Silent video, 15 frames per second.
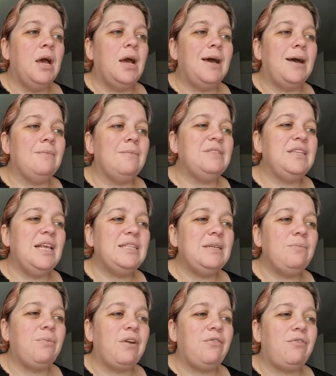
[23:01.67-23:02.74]

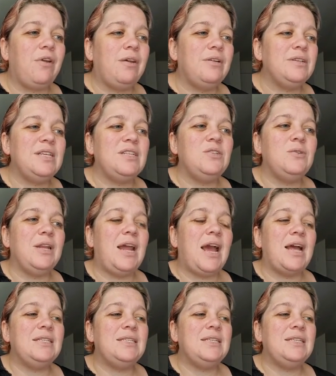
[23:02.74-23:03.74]
Scentsy brick fragrances, you can add